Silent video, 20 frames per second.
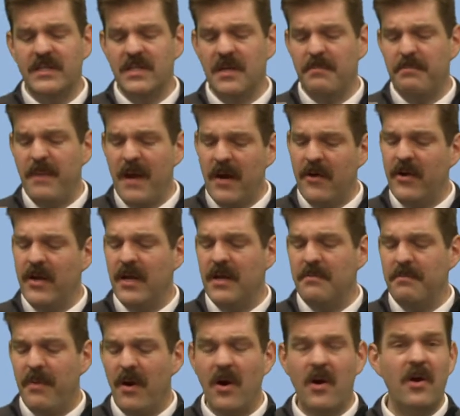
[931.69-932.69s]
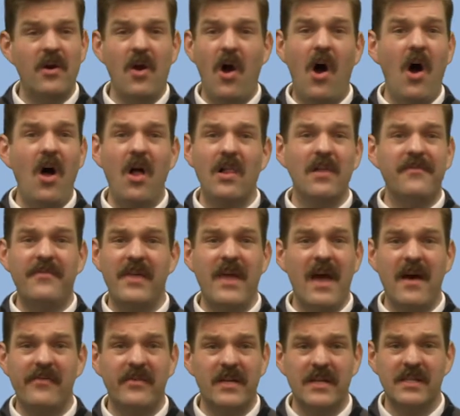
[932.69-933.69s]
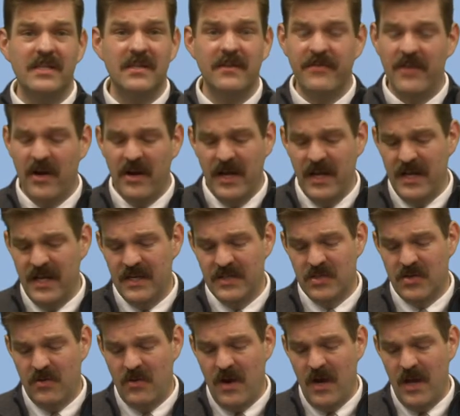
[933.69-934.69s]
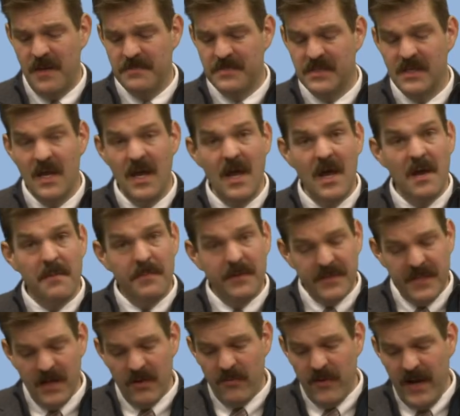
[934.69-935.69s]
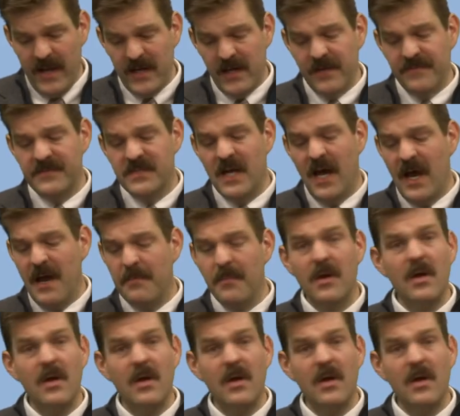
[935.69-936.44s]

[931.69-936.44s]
to bury and burn all of the evidence of their hideous crimes. But they ran out of time.